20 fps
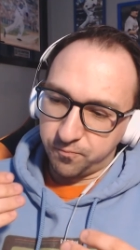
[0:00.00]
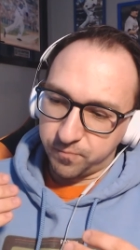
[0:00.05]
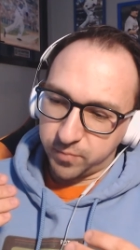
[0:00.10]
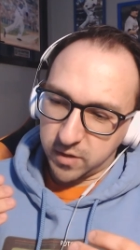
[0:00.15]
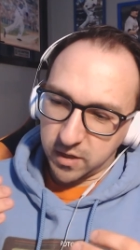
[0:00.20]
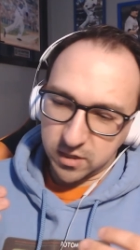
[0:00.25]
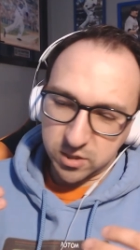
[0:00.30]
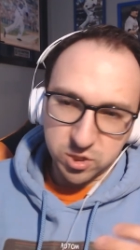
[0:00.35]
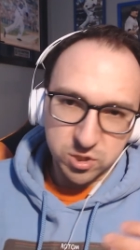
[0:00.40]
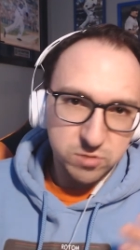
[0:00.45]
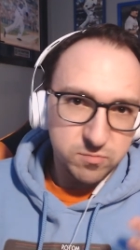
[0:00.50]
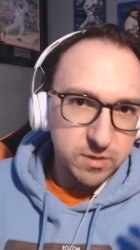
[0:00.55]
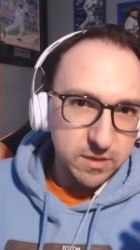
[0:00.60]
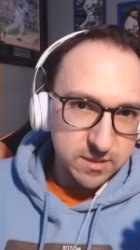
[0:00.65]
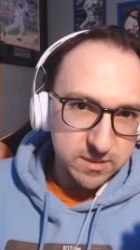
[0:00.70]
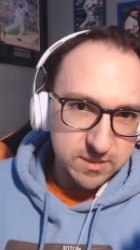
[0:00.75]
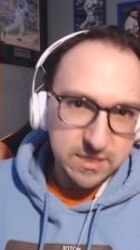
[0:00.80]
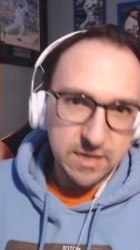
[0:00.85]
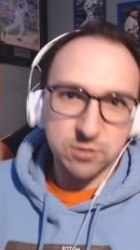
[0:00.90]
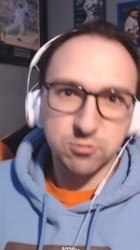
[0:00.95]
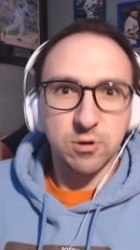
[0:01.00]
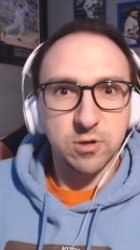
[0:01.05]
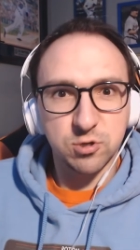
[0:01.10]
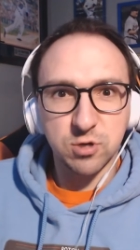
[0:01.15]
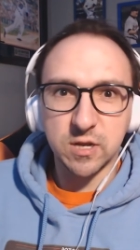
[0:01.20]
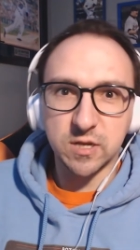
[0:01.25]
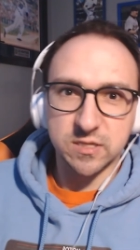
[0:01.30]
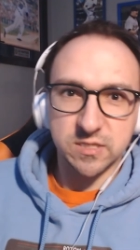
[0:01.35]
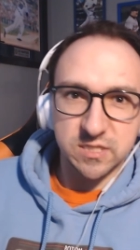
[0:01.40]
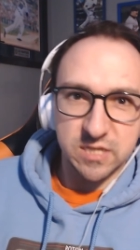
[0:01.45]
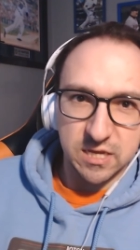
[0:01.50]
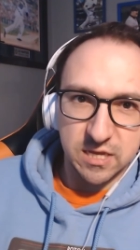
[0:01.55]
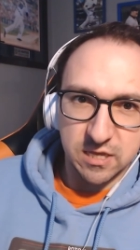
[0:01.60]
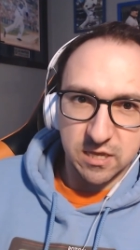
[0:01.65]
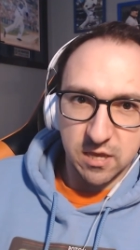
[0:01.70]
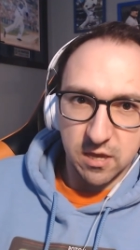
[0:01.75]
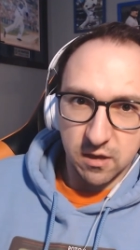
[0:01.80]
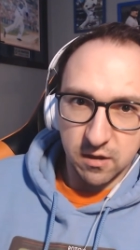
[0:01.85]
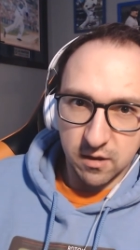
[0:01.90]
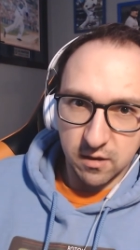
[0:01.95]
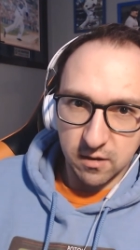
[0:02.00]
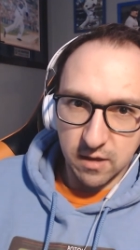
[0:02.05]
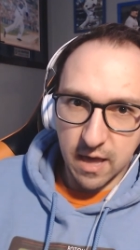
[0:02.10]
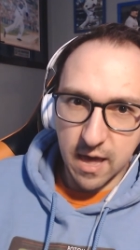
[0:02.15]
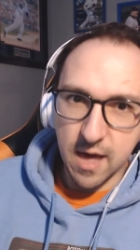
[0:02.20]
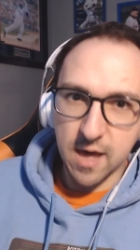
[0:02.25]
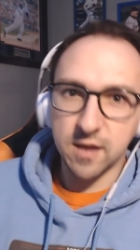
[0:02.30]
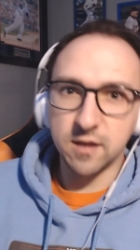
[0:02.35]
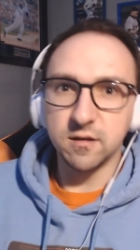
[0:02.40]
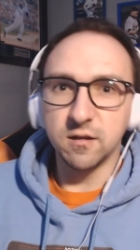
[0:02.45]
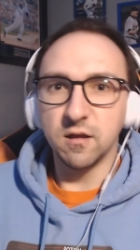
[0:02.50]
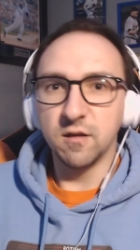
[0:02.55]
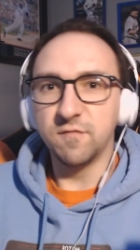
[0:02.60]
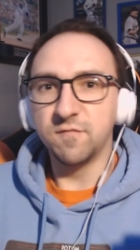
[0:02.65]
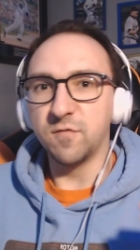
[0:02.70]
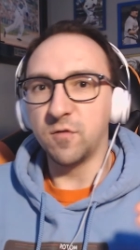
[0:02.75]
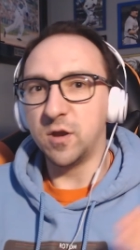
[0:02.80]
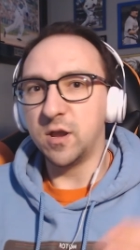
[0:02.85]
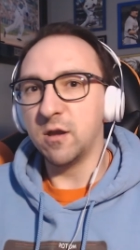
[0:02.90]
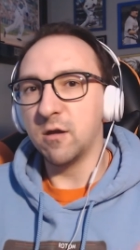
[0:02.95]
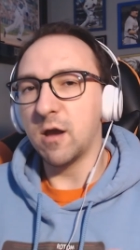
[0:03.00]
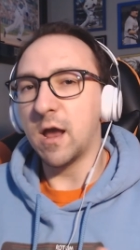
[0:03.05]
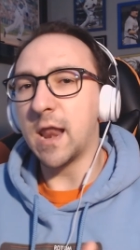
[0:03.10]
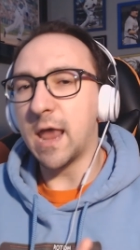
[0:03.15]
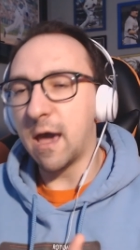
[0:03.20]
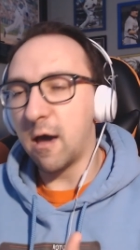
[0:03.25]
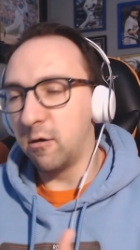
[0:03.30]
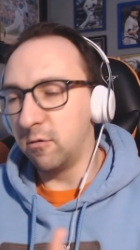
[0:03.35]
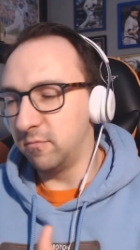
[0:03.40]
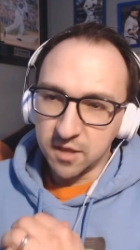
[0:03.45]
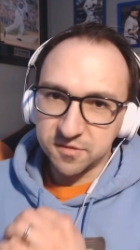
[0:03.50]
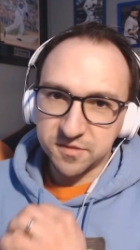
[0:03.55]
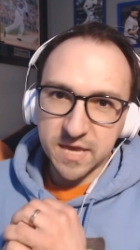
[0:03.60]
going to be the schedule I'm trying to stick on for here on out.